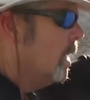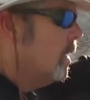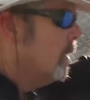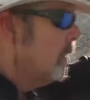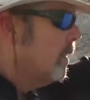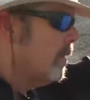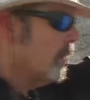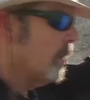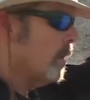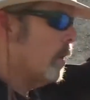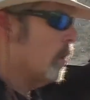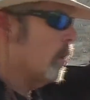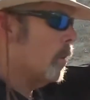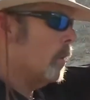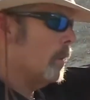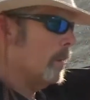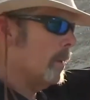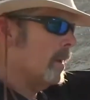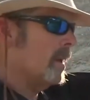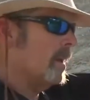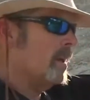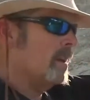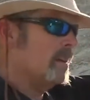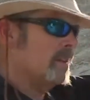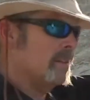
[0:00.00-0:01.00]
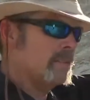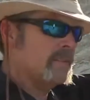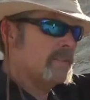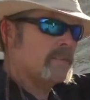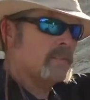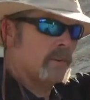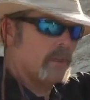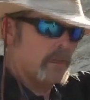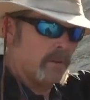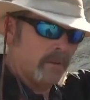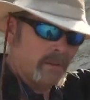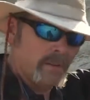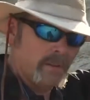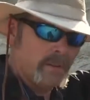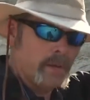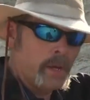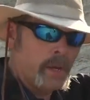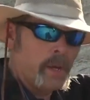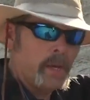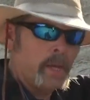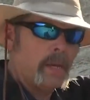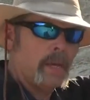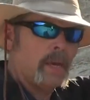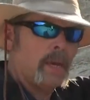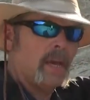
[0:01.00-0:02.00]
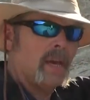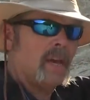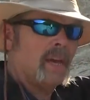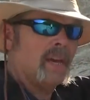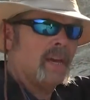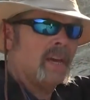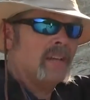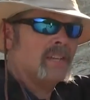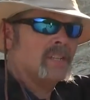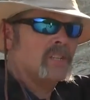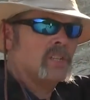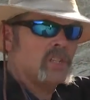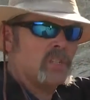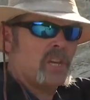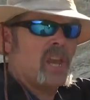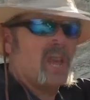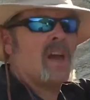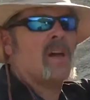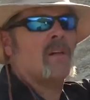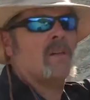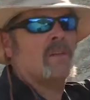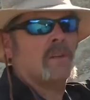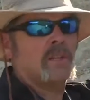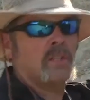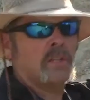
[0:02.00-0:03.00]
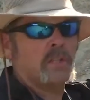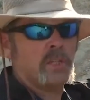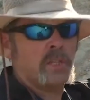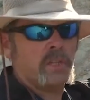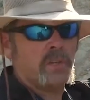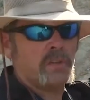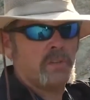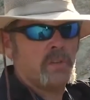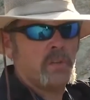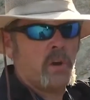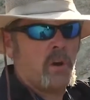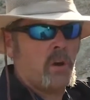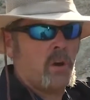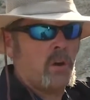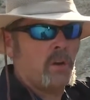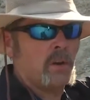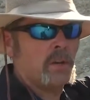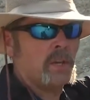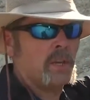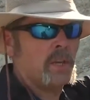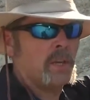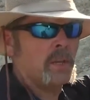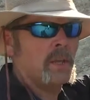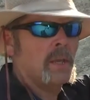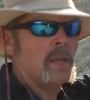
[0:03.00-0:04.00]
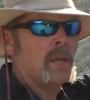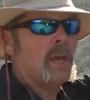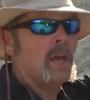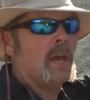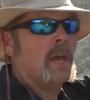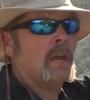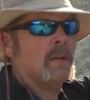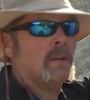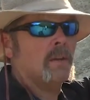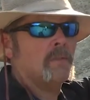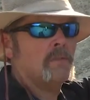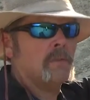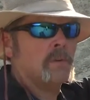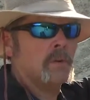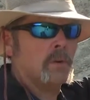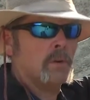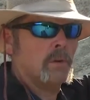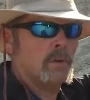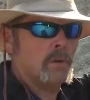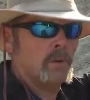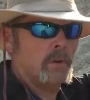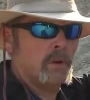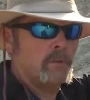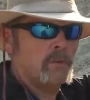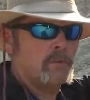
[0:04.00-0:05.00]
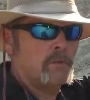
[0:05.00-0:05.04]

So it is certainly a challenging target, and if you're